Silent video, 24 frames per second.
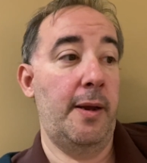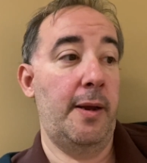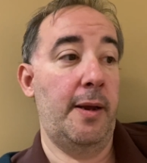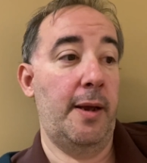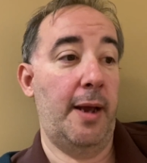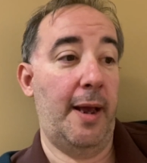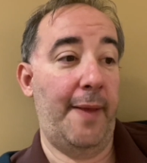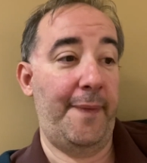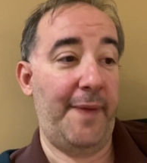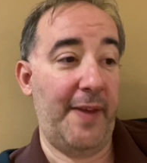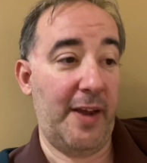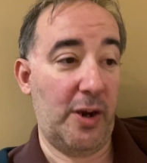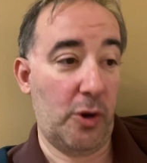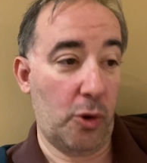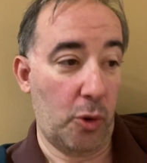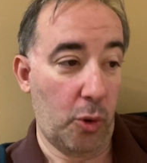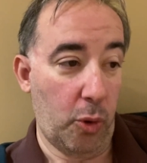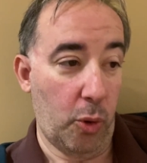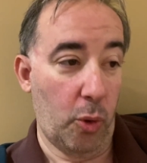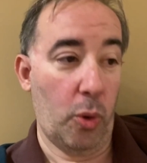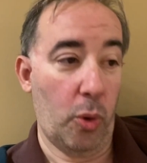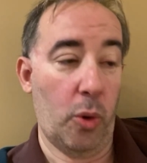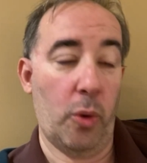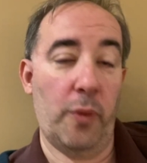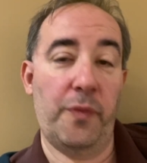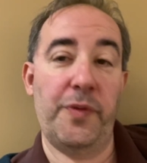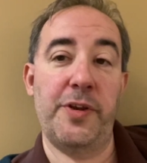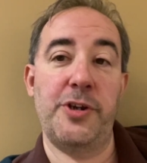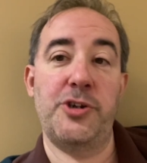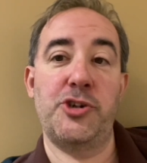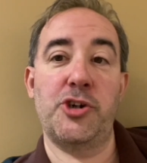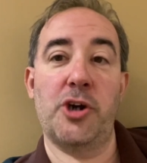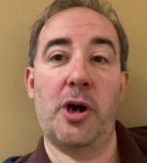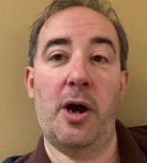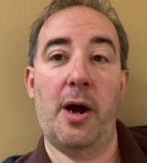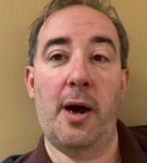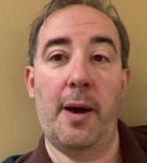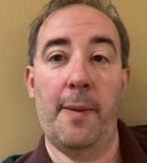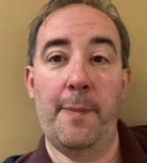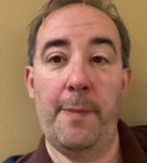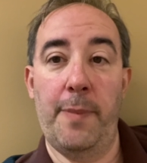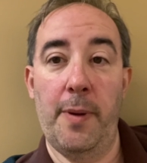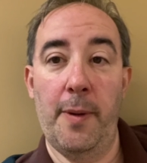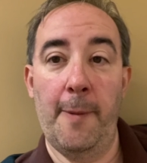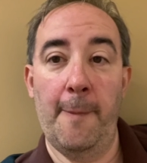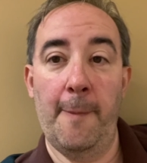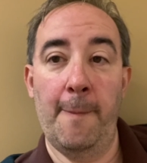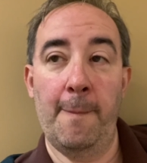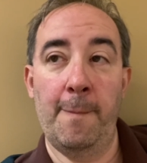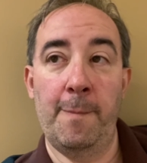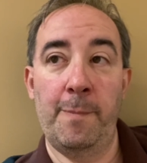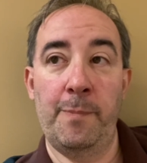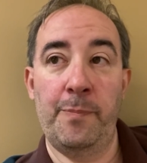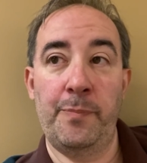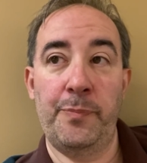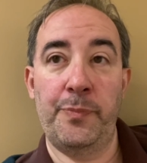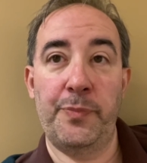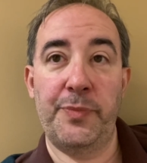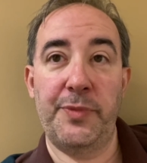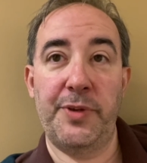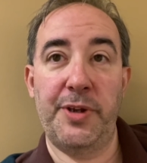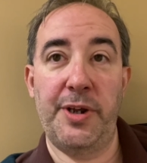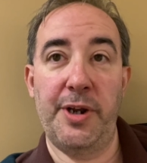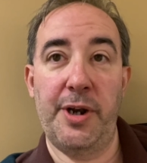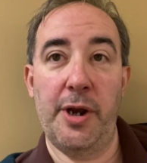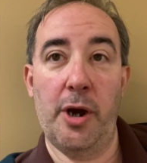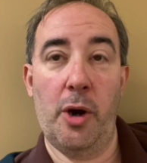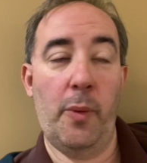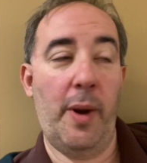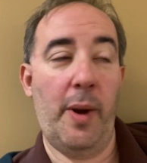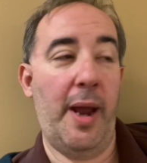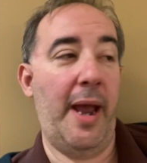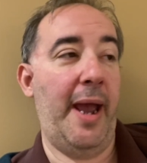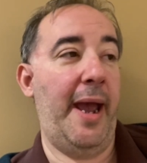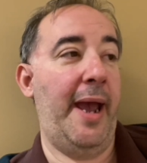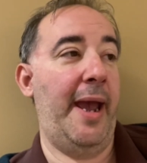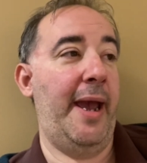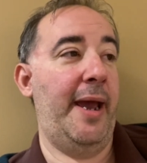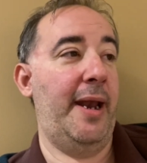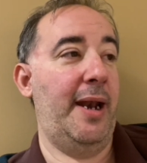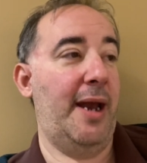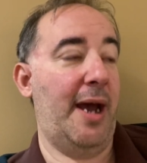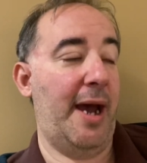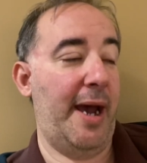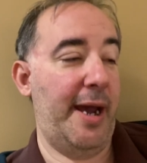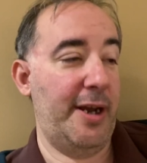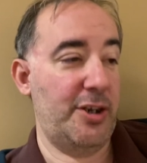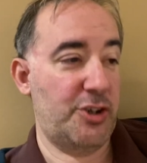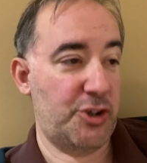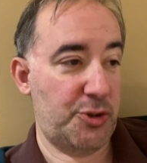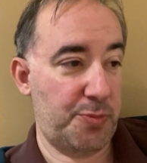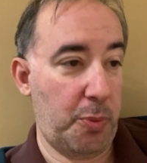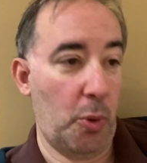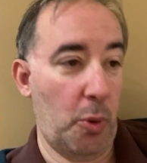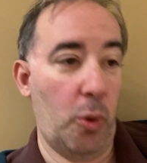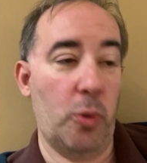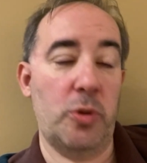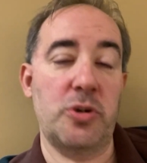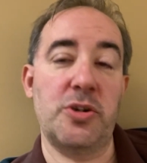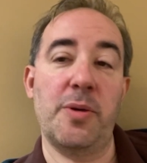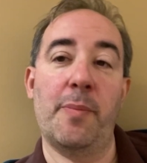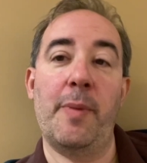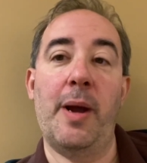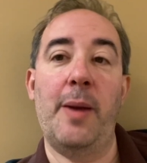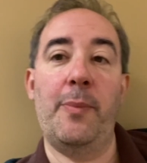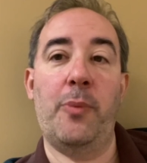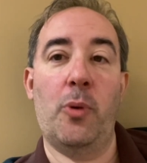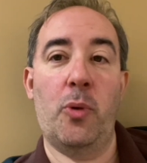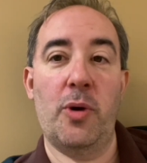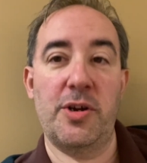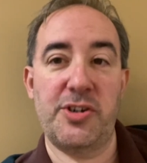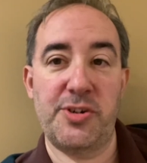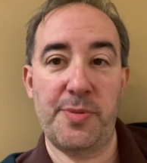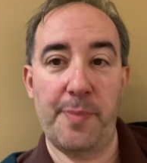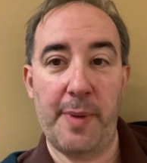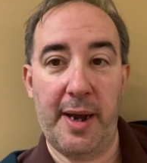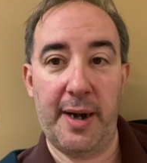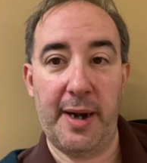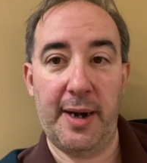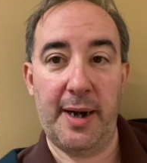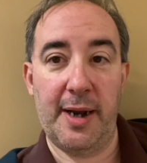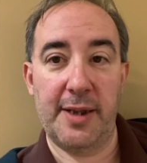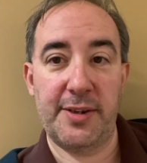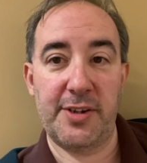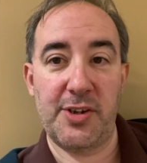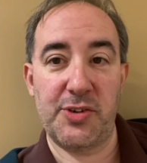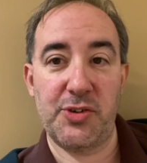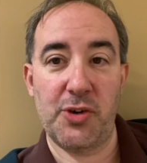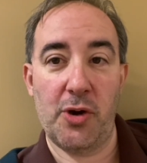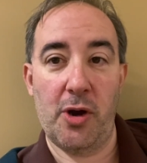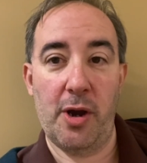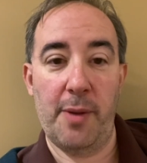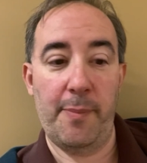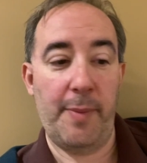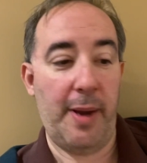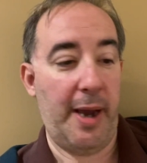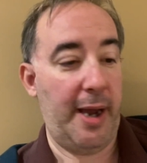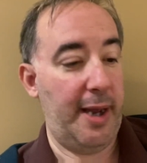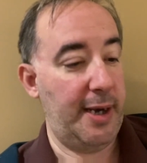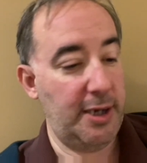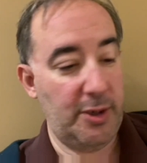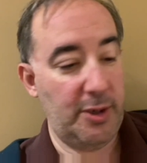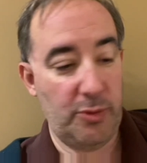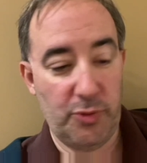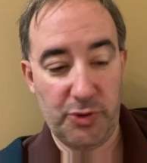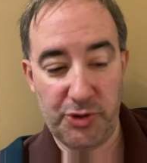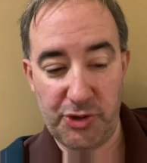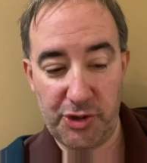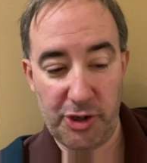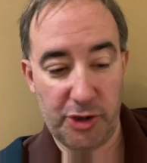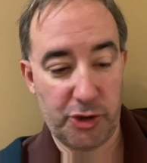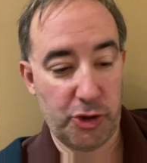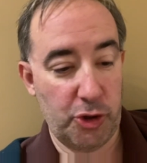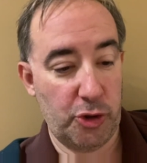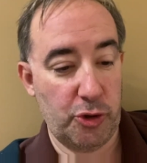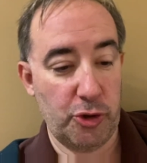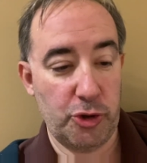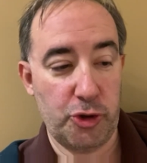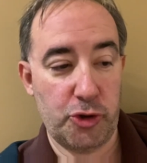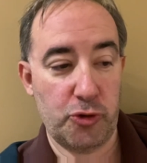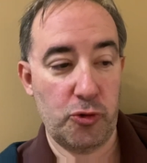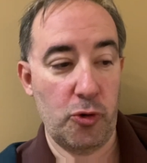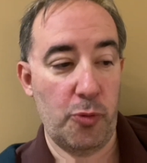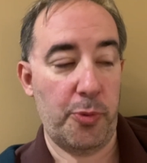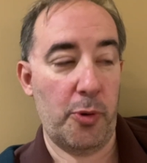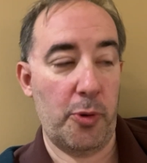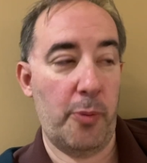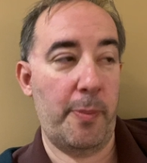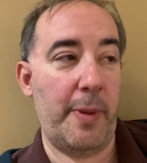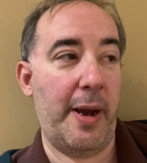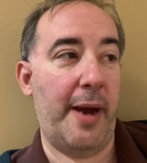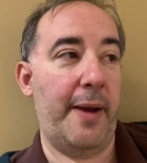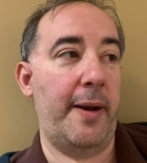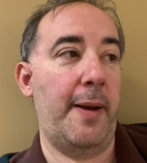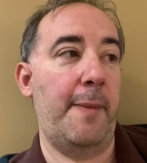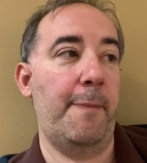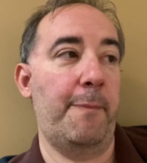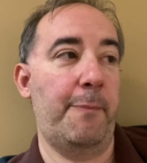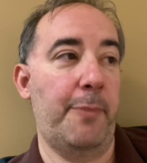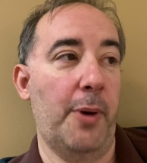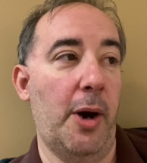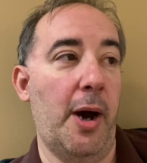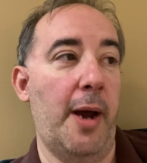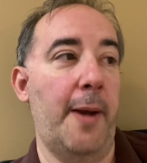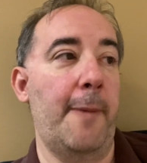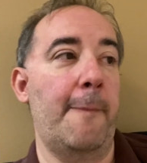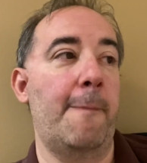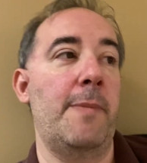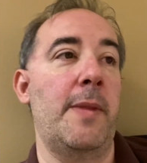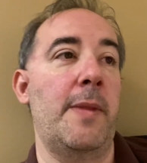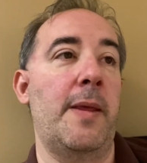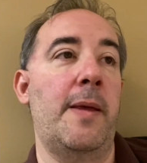And they called the job, you know, and I spoke to my boss about it at the time. And he was such a good trooper about it. But